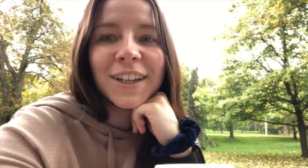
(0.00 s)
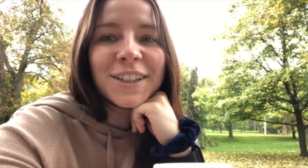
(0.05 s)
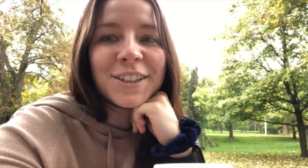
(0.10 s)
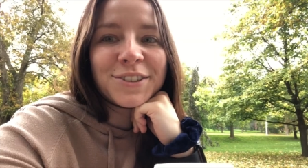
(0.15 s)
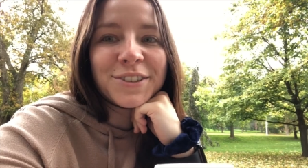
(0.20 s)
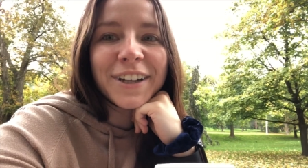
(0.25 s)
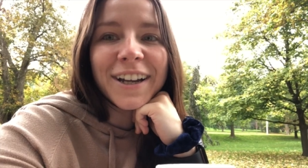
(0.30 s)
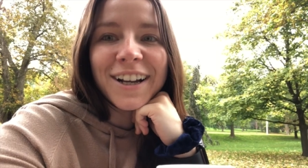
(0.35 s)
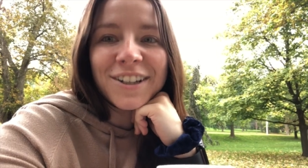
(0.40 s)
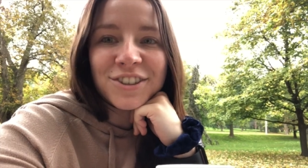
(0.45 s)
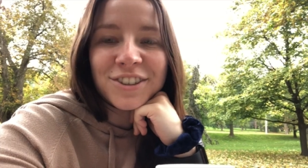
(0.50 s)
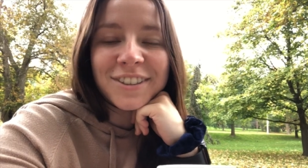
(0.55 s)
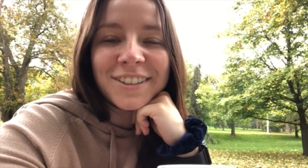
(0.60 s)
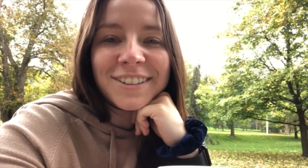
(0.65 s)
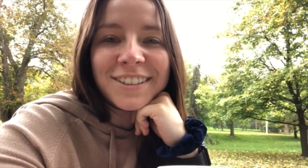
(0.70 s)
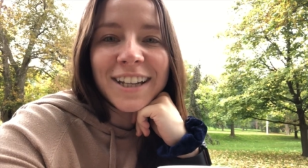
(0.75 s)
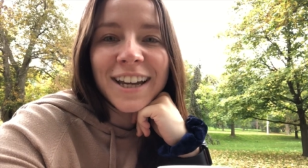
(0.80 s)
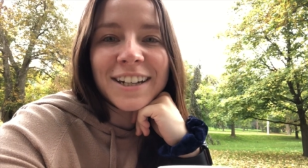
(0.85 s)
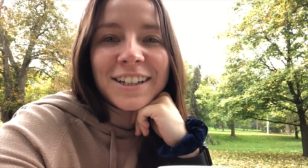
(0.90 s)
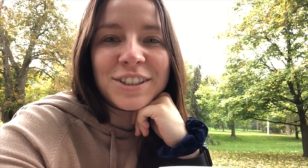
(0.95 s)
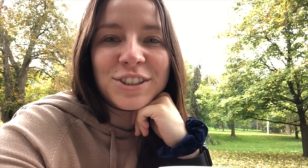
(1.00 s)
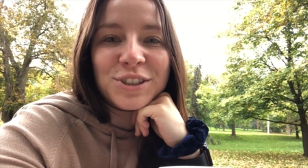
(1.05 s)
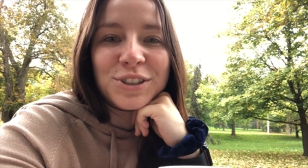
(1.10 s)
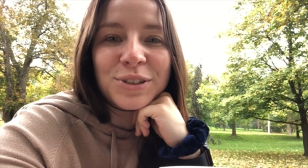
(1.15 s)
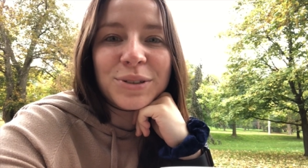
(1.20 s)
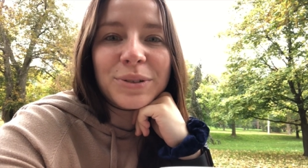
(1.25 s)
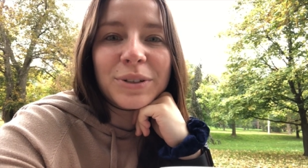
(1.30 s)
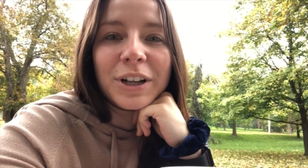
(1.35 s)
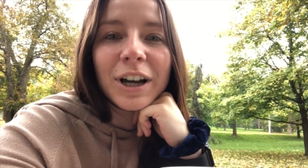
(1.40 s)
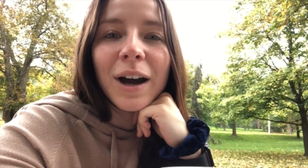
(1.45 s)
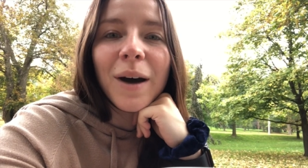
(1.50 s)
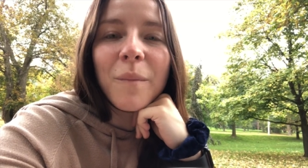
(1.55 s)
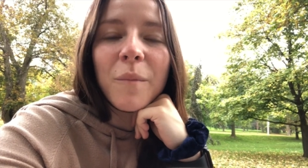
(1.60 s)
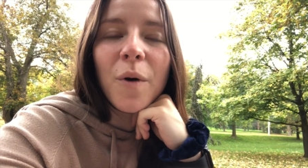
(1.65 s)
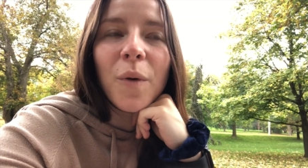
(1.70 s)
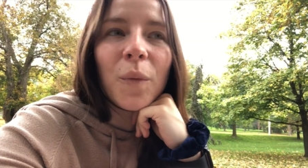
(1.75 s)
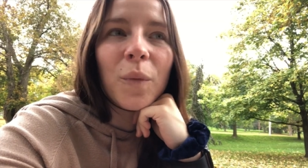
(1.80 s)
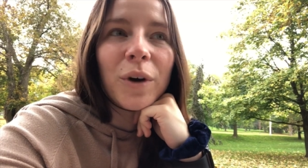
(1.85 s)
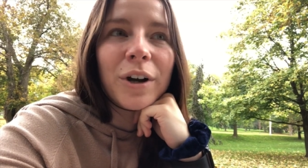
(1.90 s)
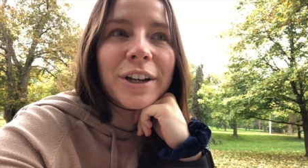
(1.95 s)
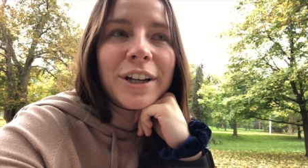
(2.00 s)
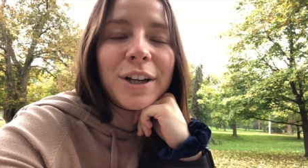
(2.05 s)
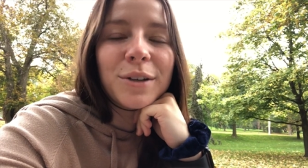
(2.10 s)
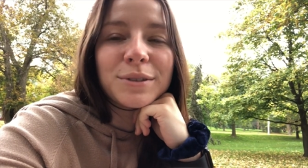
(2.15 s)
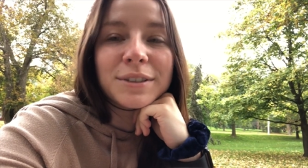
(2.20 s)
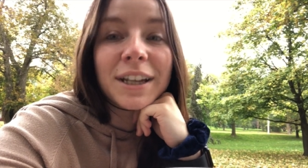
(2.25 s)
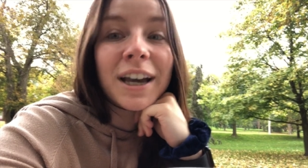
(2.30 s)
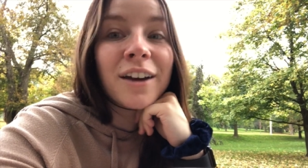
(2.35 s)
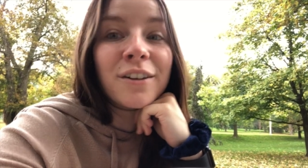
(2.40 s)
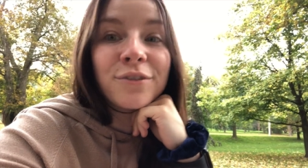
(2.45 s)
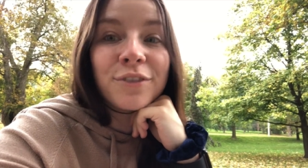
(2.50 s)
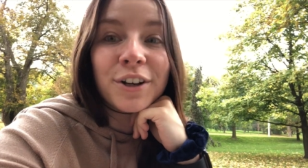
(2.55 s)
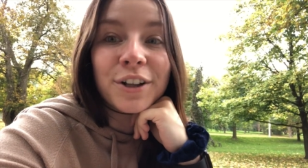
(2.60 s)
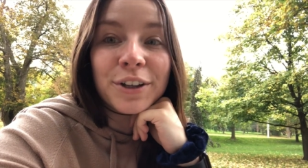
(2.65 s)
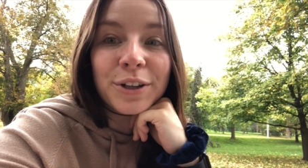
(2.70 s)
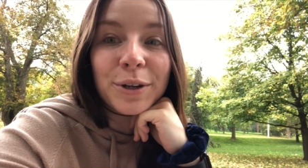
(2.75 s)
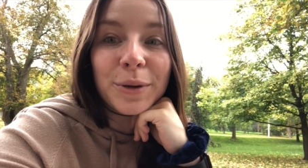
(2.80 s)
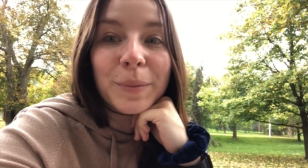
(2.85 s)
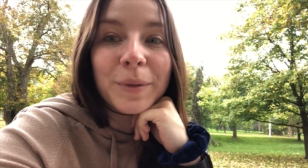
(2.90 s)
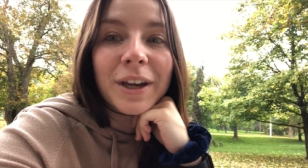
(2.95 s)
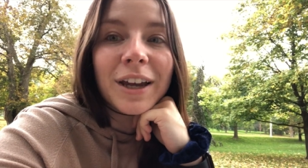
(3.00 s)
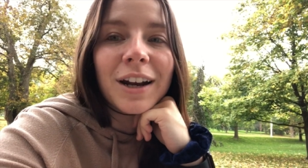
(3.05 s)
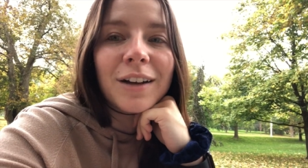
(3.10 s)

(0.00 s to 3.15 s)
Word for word: So I actually decided to come work outside for a little bit.